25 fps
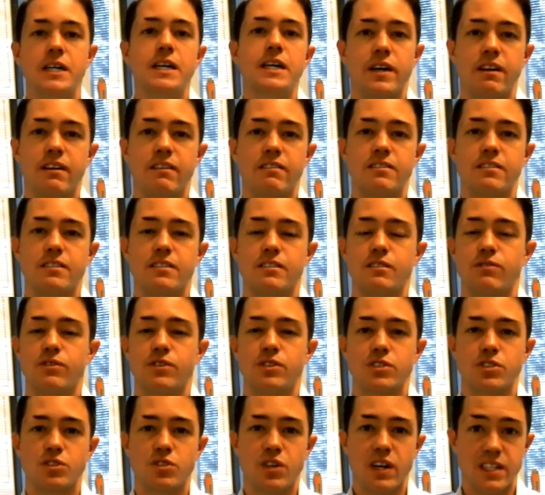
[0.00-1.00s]
It just
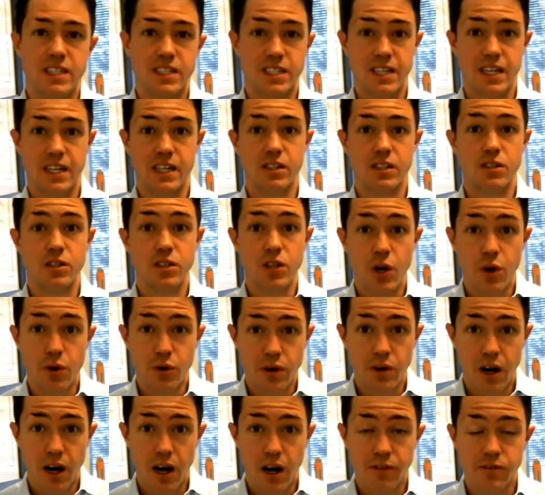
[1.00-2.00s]
feels great to take a load
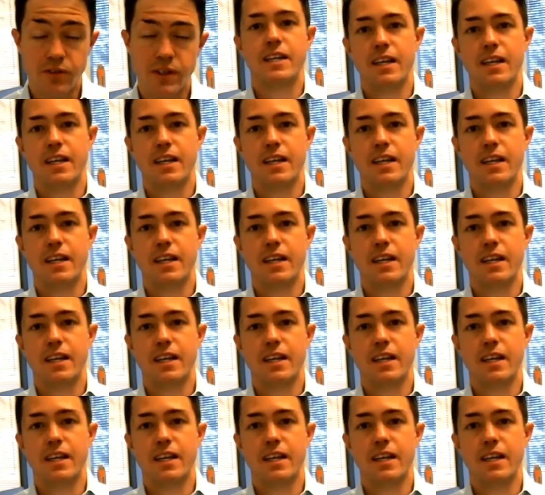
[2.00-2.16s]
off,